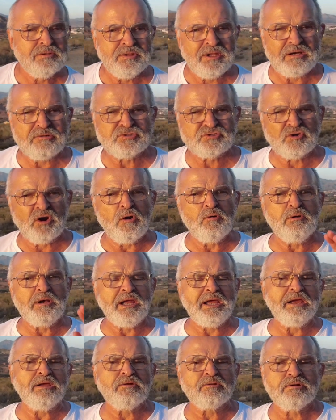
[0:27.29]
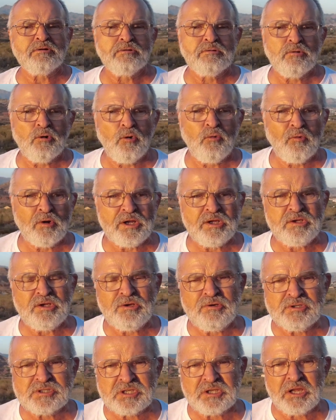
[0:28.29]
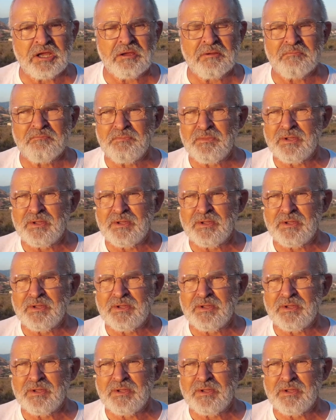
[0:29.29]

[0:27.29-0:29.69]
Now Drone Link already using it.